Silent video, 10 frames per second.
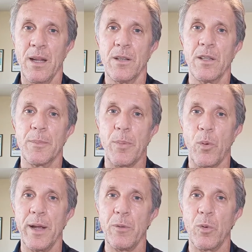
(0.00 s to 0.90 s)
to the
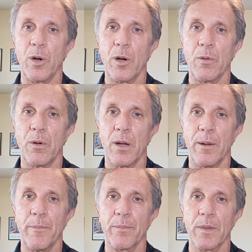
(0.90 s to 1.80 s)
point where
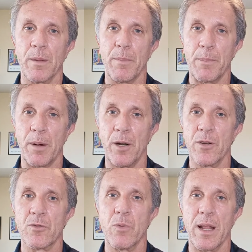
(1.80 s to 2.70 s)
my
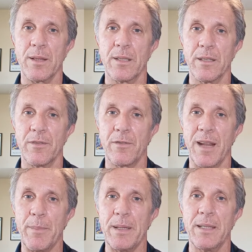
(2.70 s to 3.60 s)
partner's relatives,
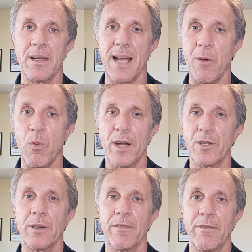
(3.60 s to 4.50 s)
family did not want
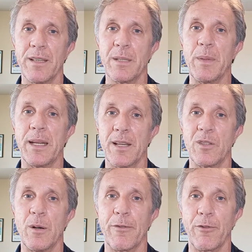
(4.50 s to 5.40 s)
her to visit because
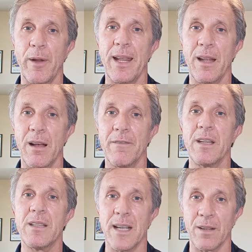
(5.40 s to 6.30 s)
they're afraid of the
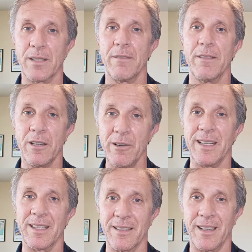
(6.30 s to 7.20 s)
Delta
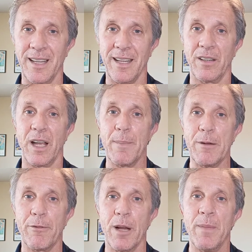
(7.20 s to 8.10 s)
variant. Again, coming
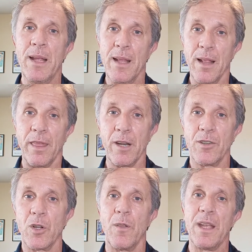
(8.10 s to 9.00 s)
from, they're
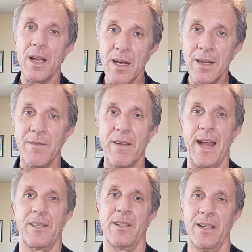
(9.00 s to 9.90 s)
told, the
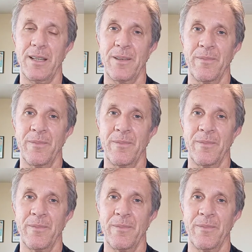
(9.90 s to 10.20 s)
unvaccinated.